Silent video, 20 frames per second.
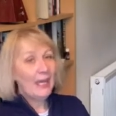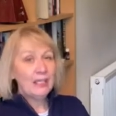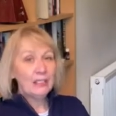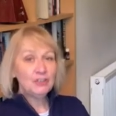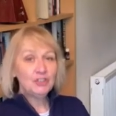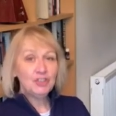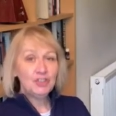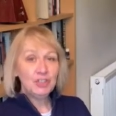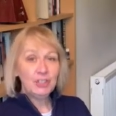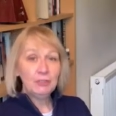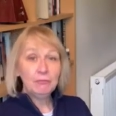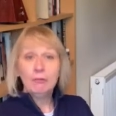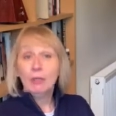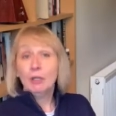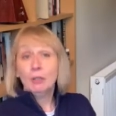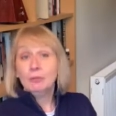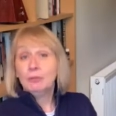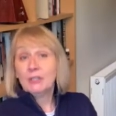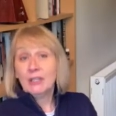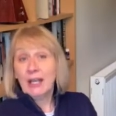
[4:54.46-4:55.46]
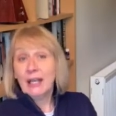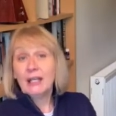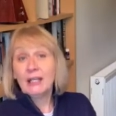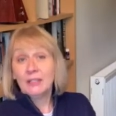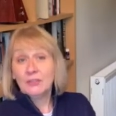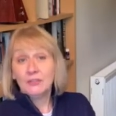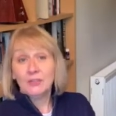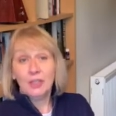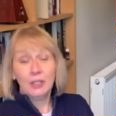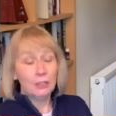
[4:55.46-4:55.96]
and she wrote,
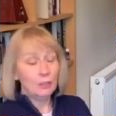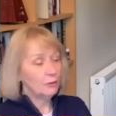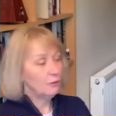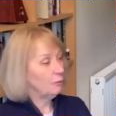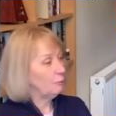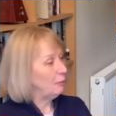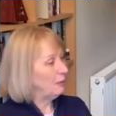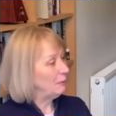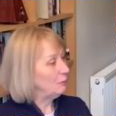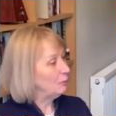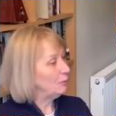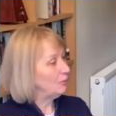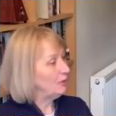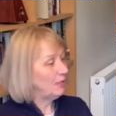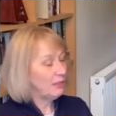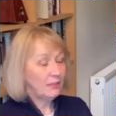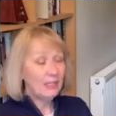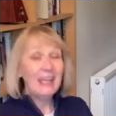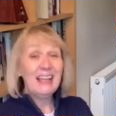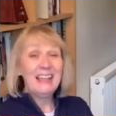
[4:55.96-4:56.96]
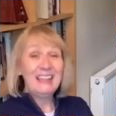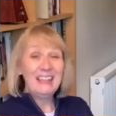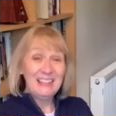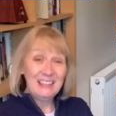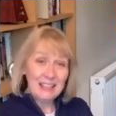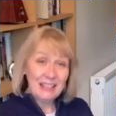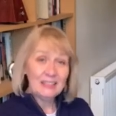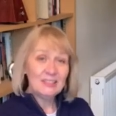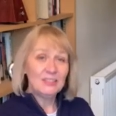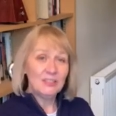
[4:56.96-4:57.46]
as a lot of people did,
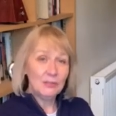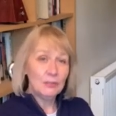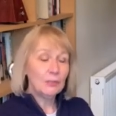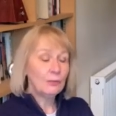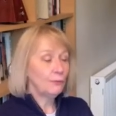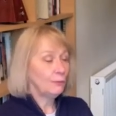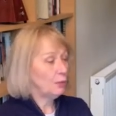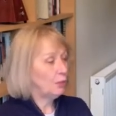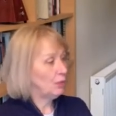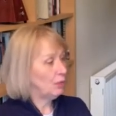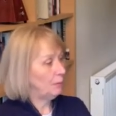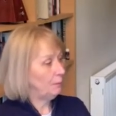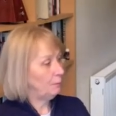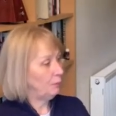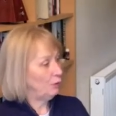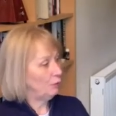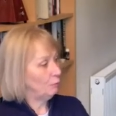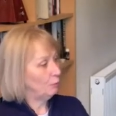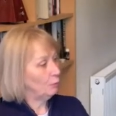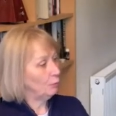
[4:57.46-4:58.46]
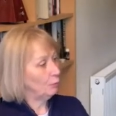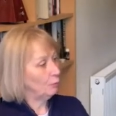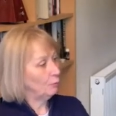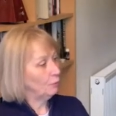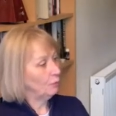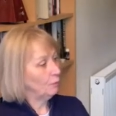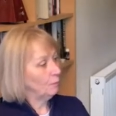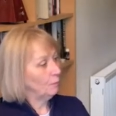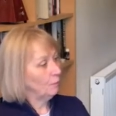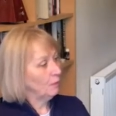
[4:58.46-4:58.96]
lessons for her
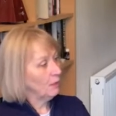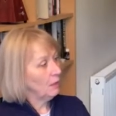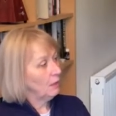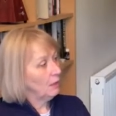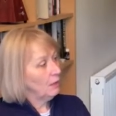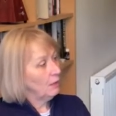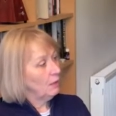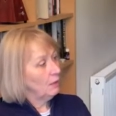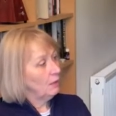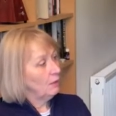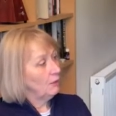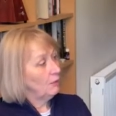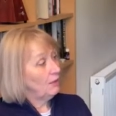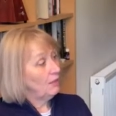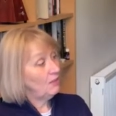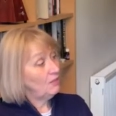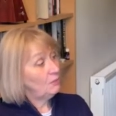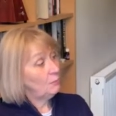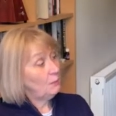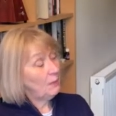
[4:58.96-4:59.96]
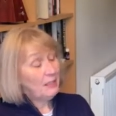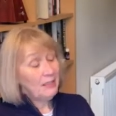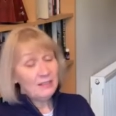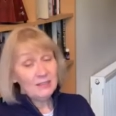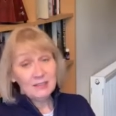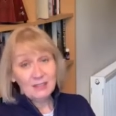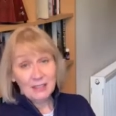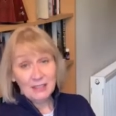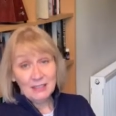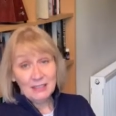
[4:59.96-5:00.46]
pupils. This
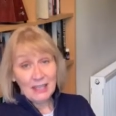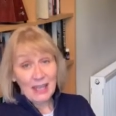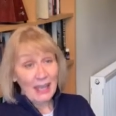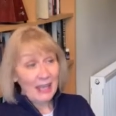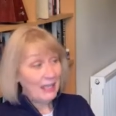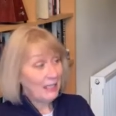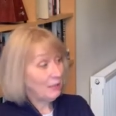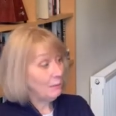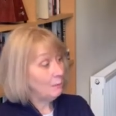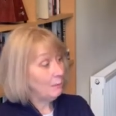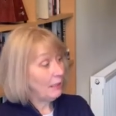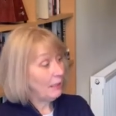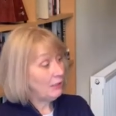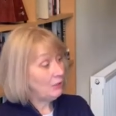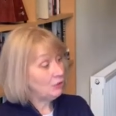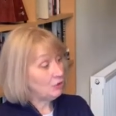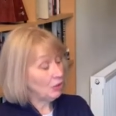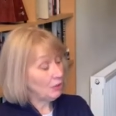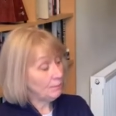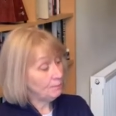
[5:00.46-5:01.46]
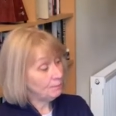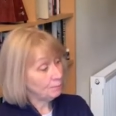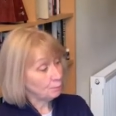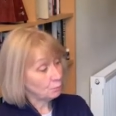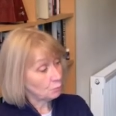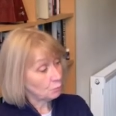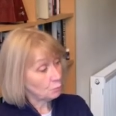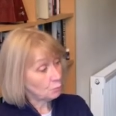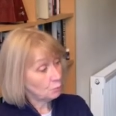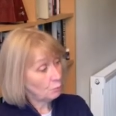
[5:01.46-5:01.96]
piece in A major
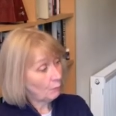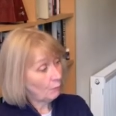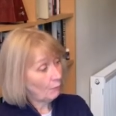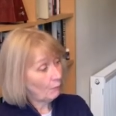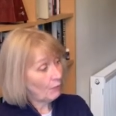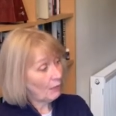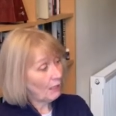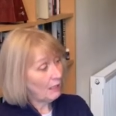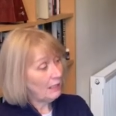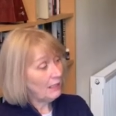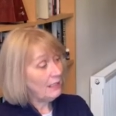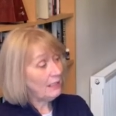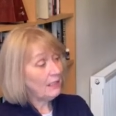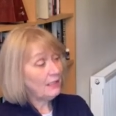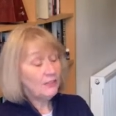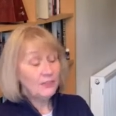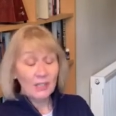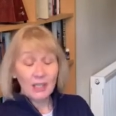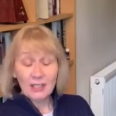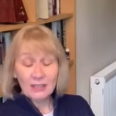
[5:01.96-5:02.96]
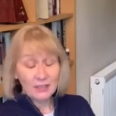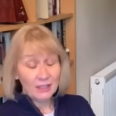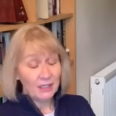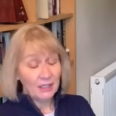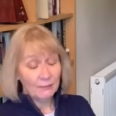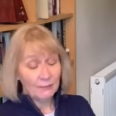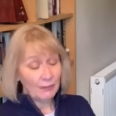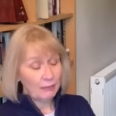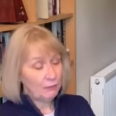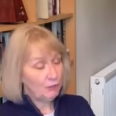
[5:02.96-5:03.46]
is, I
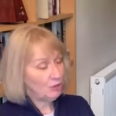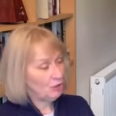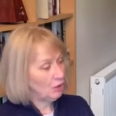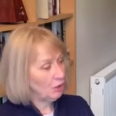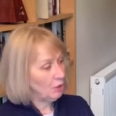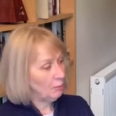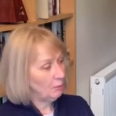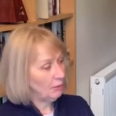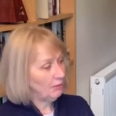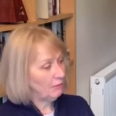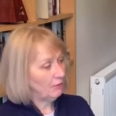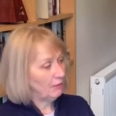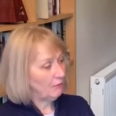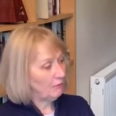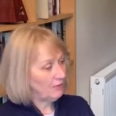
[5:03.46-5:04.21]
think, very charming,